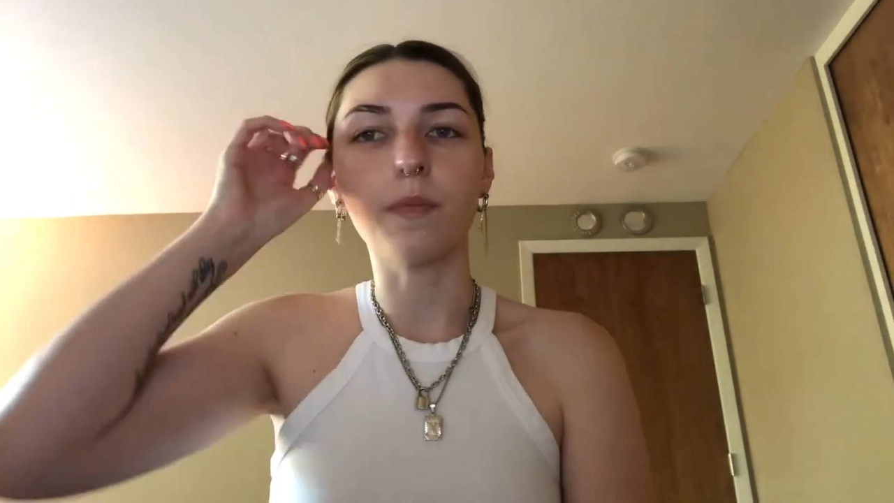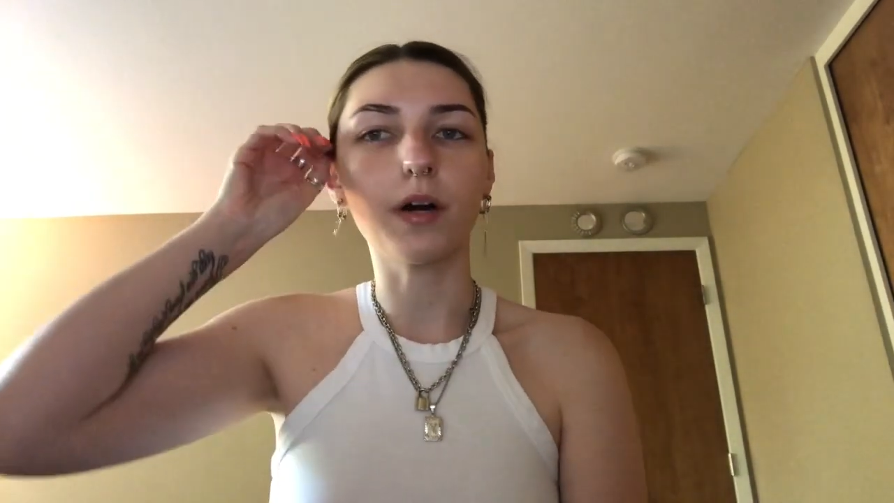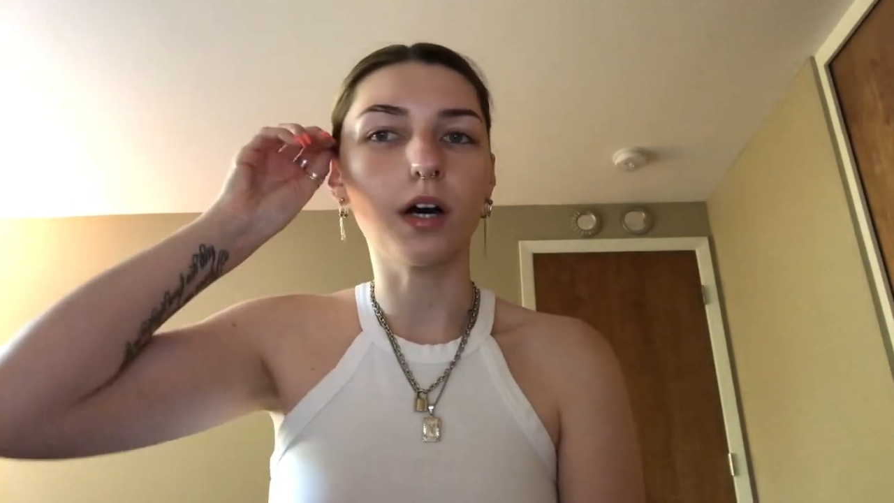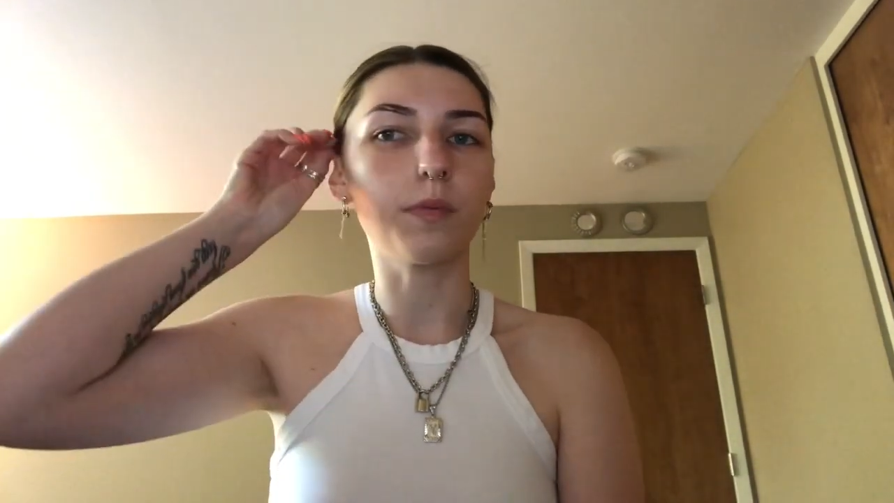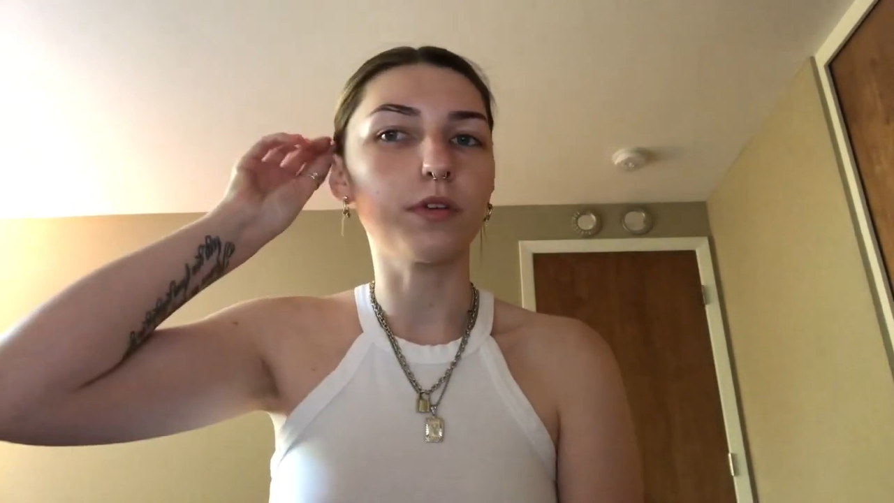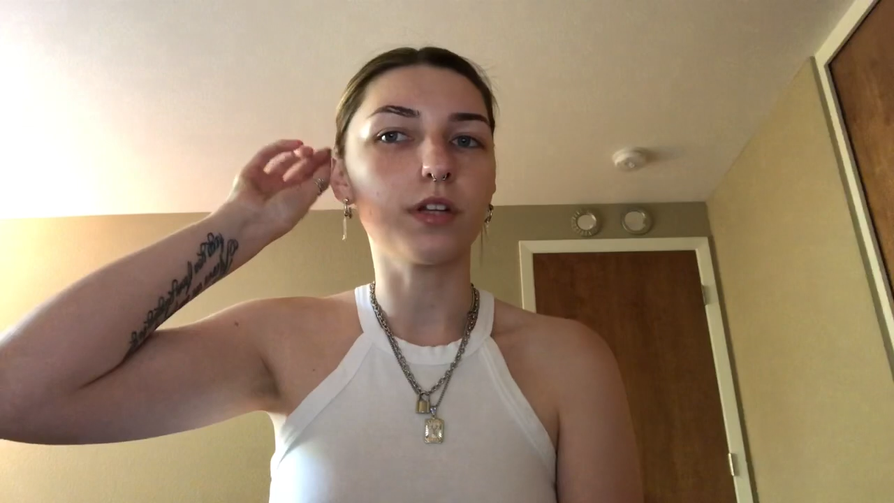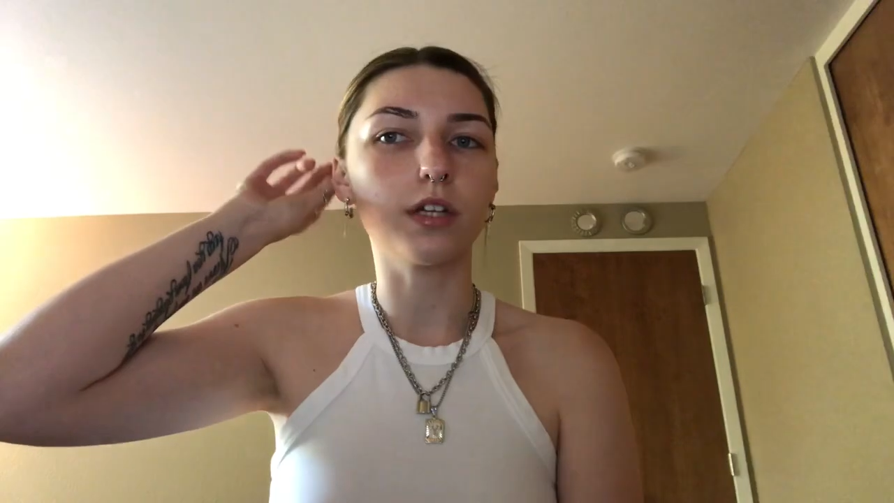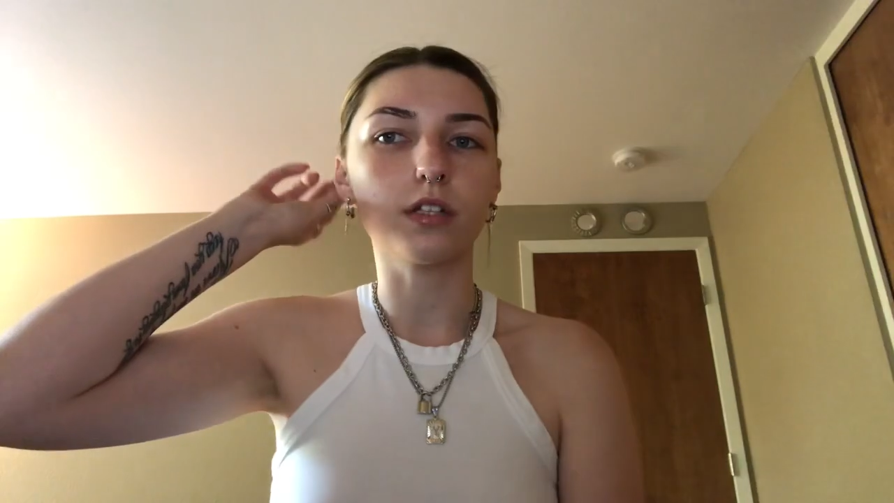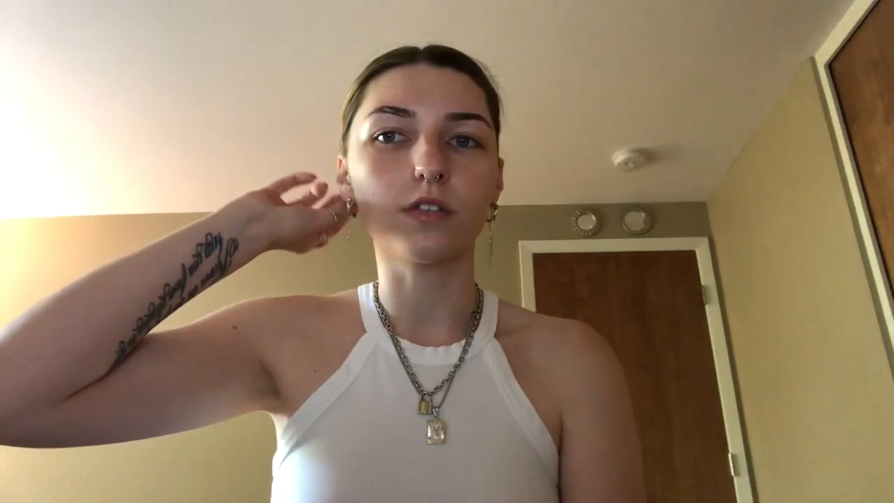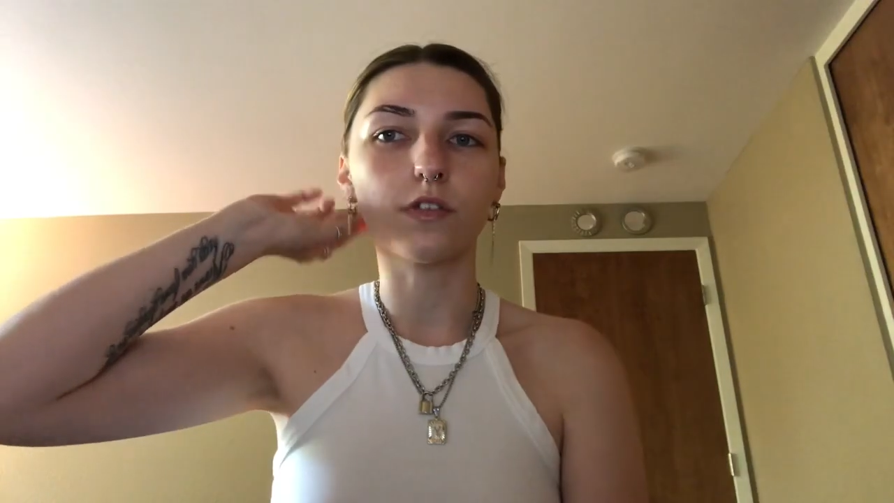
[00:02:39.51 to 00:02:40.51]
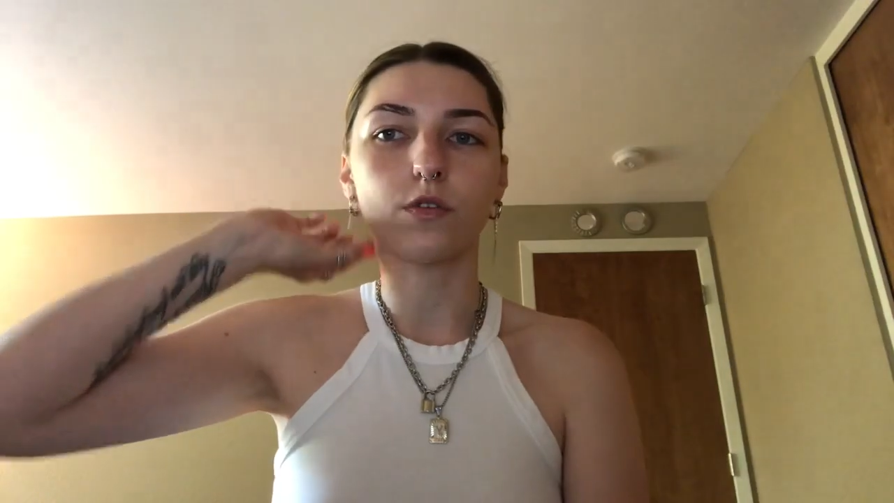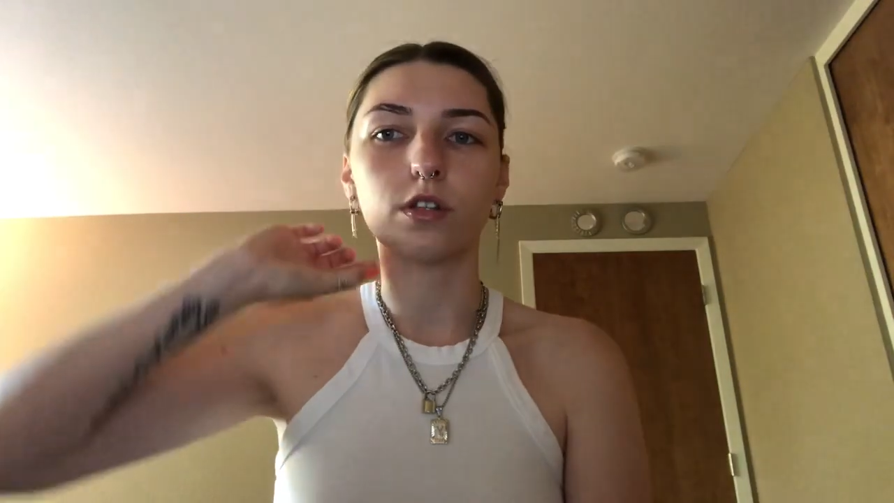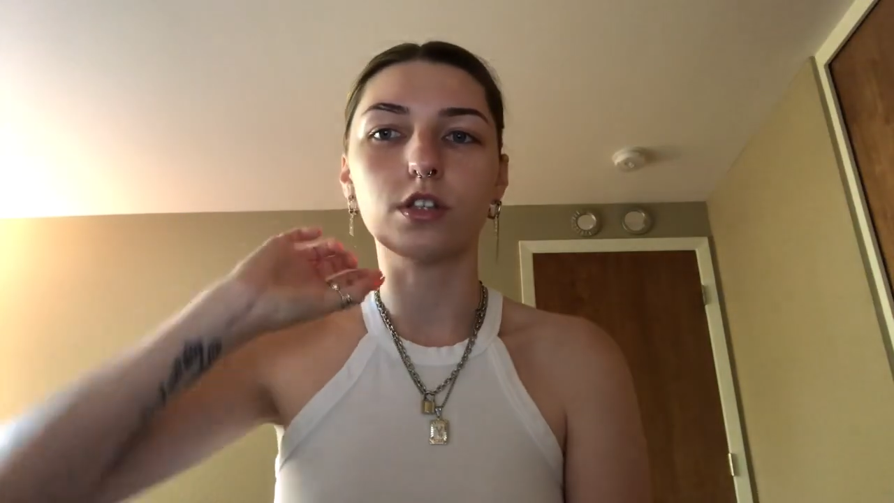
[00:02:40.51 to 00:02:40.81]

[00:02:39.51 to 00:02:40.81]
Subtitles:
a couple things for 4th